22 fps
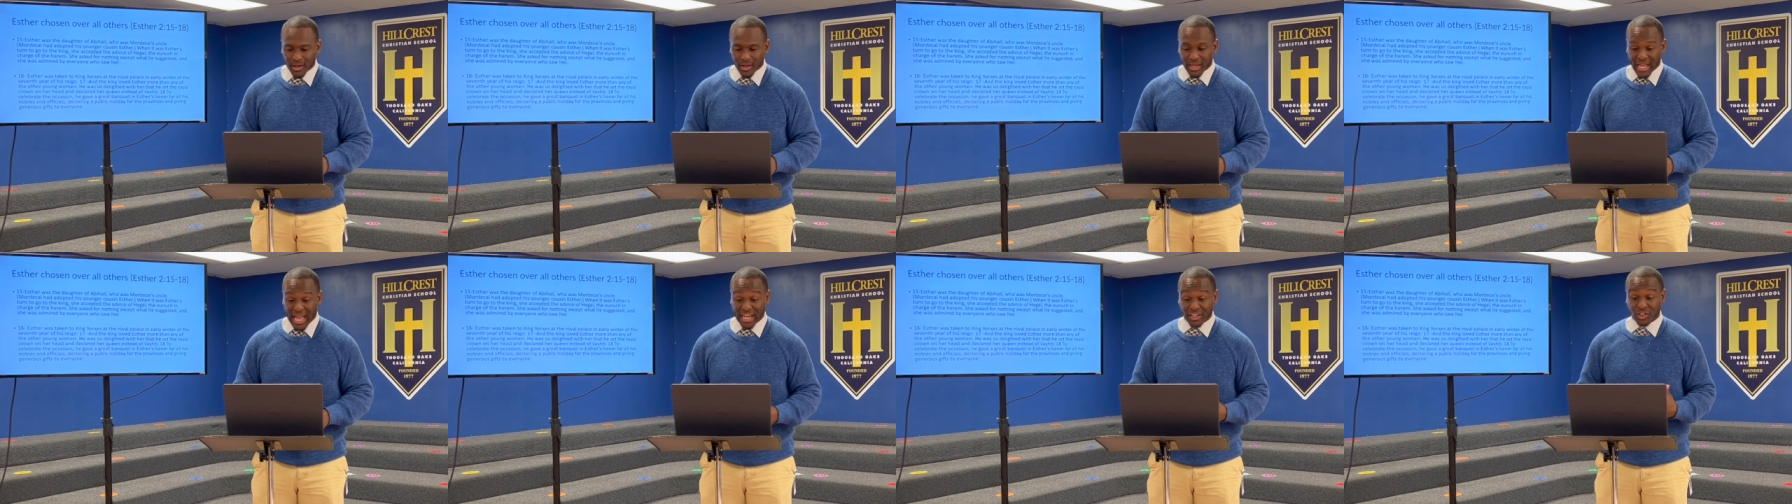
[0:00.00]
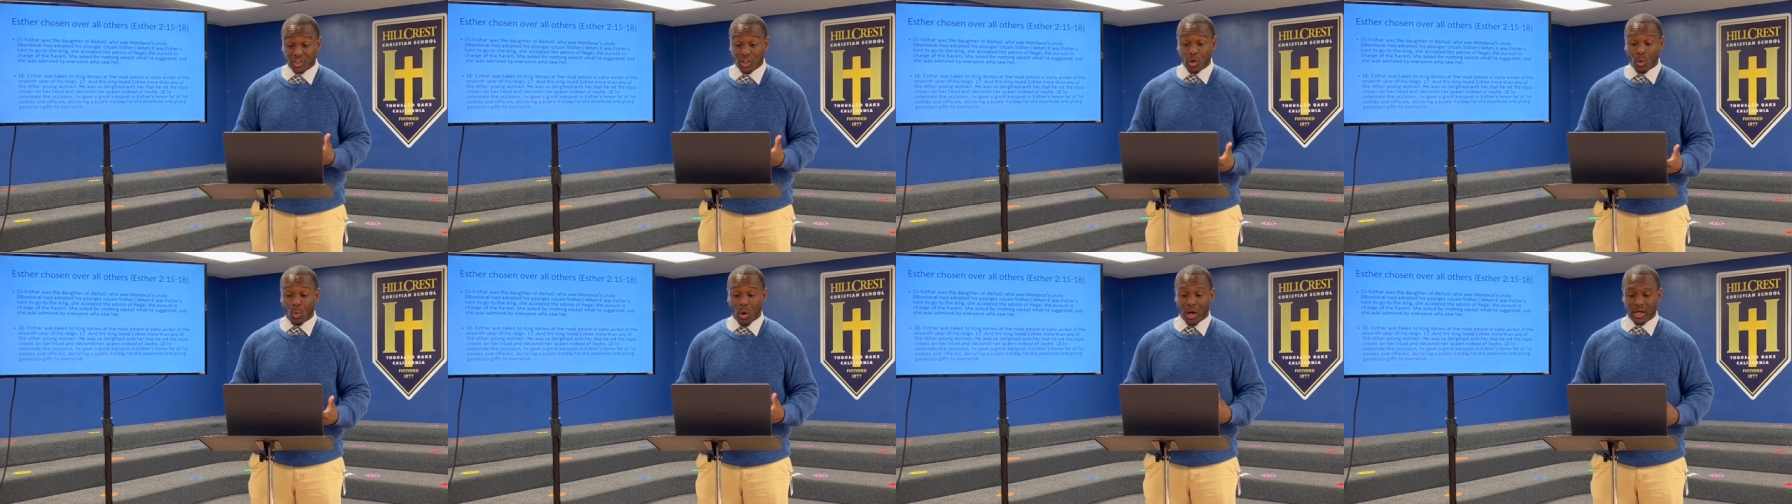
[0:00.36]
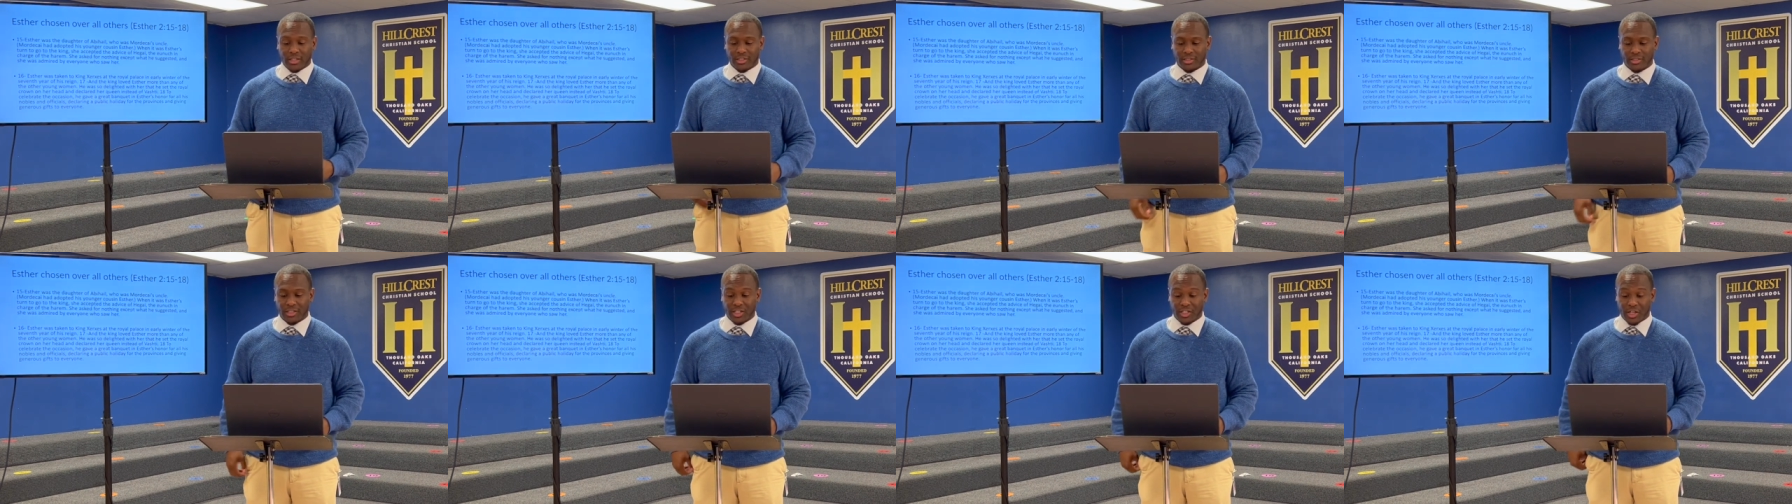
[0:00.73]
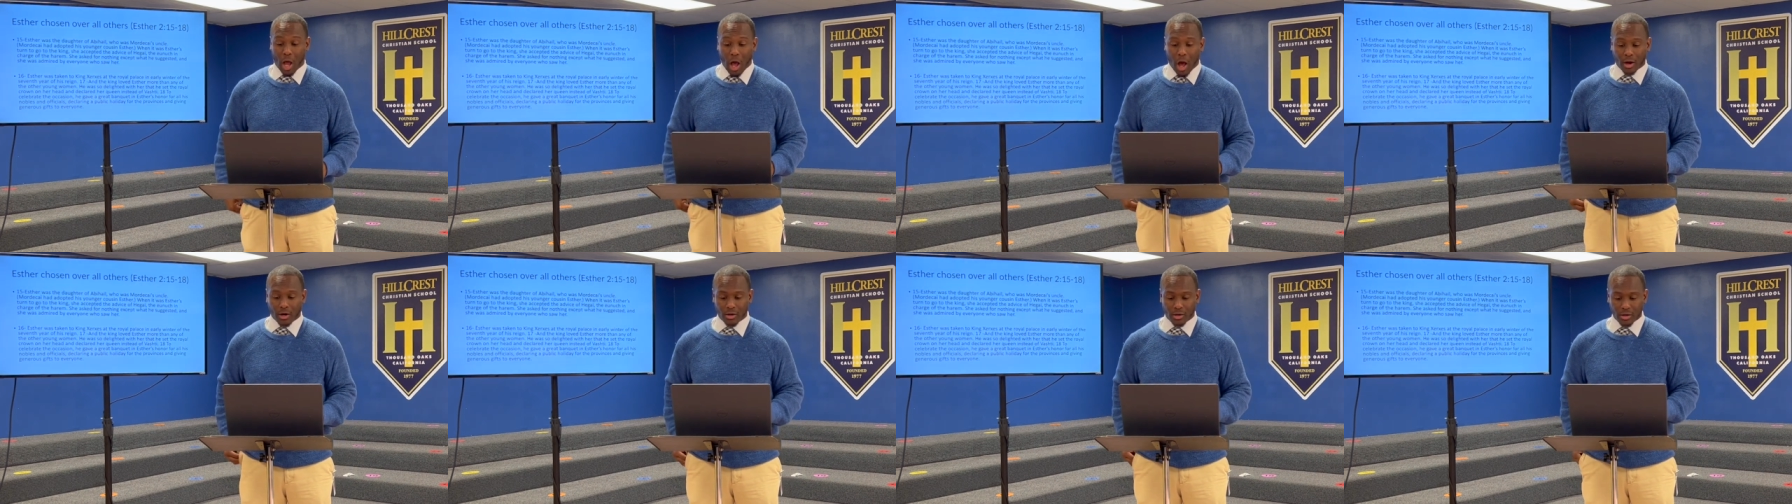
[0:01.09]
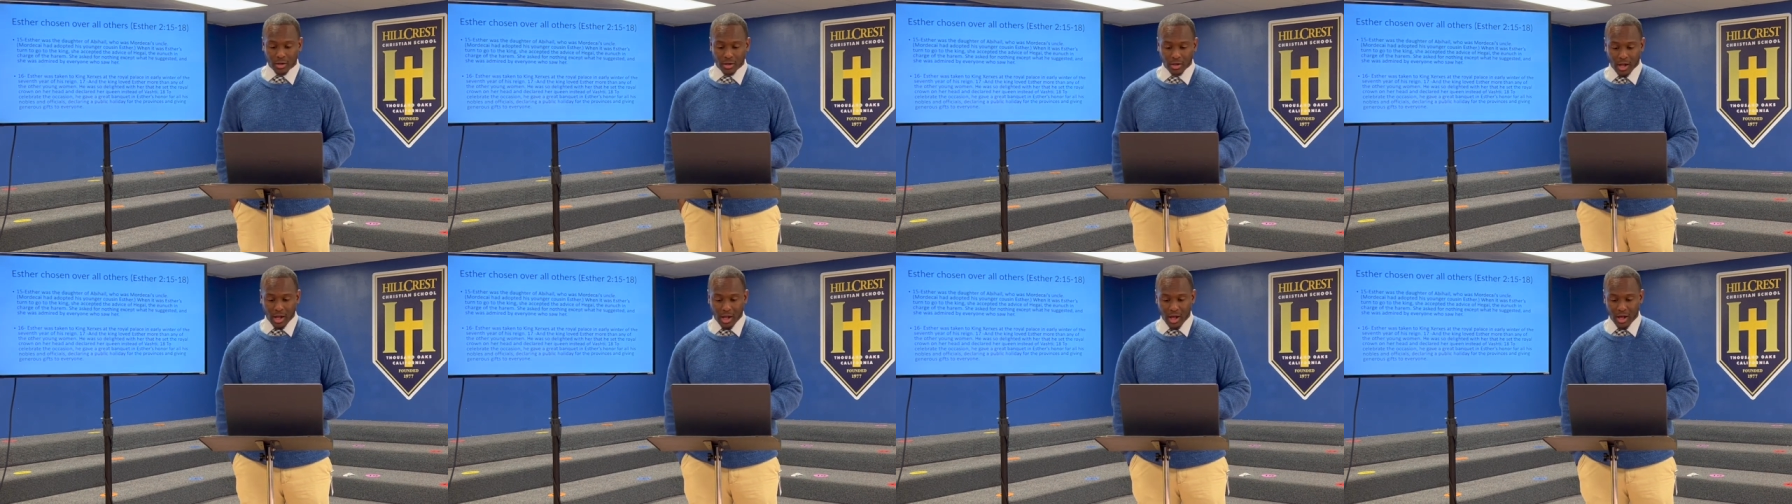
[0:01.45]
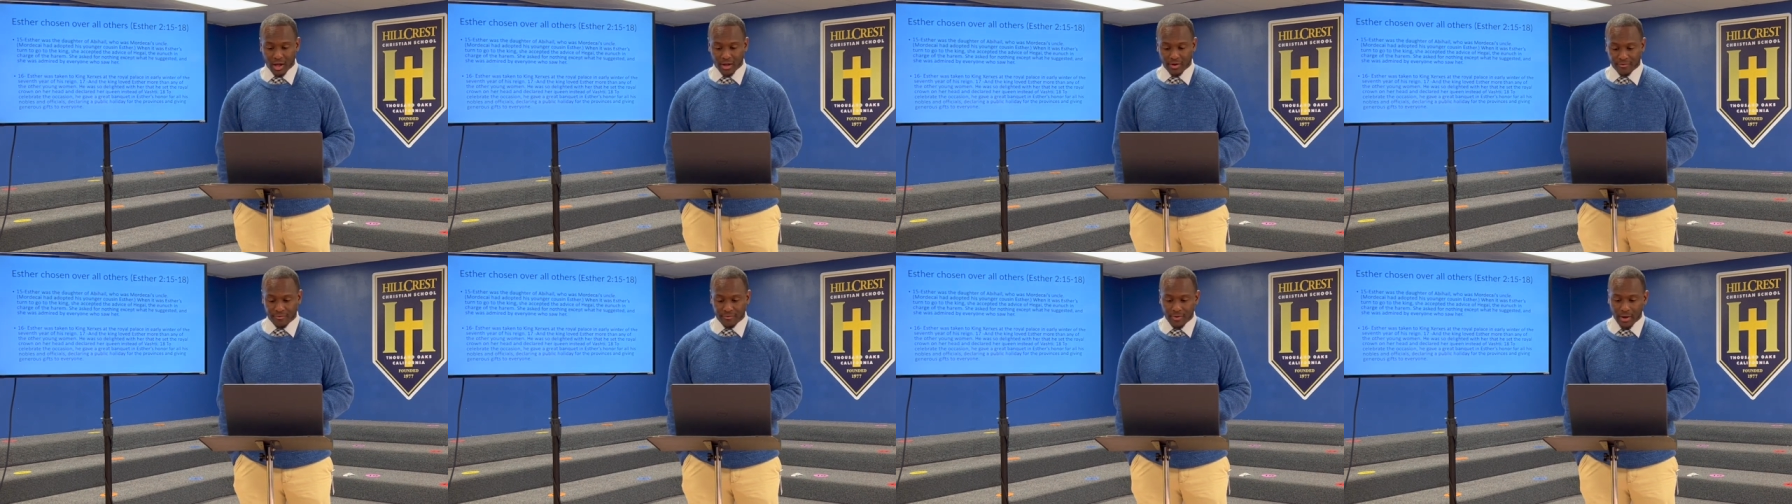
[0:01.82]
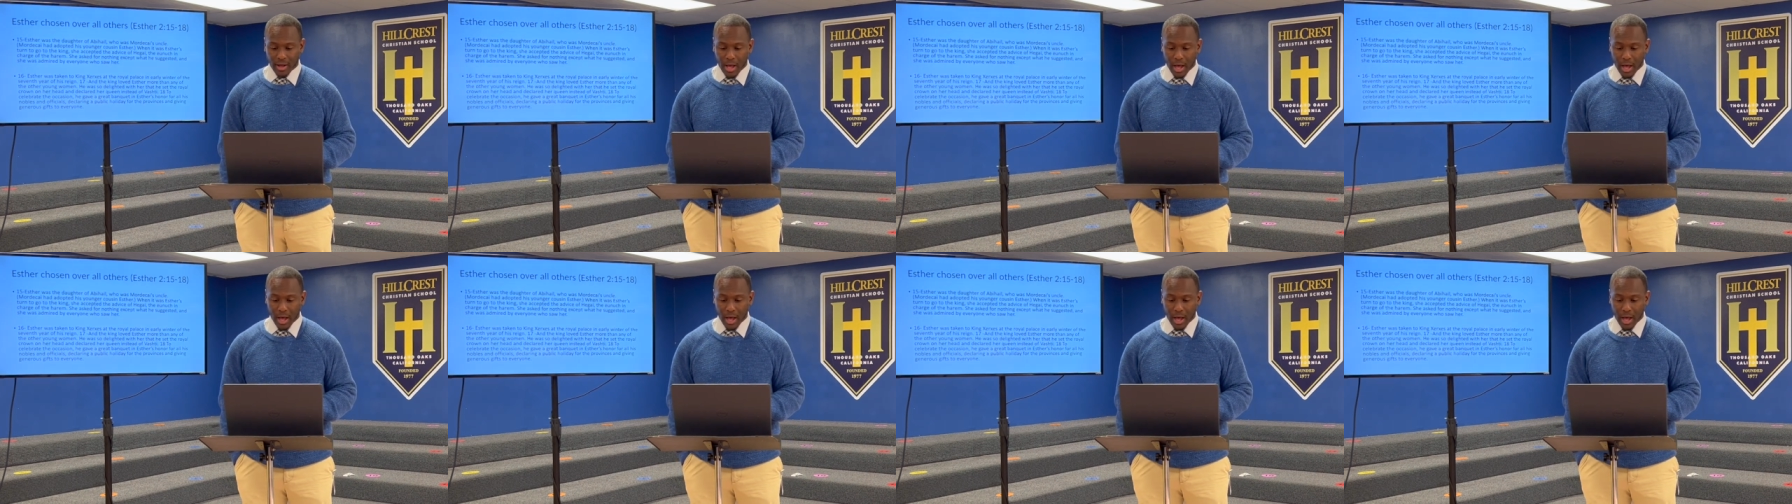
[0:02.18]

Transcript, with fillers: Esther was the daughter of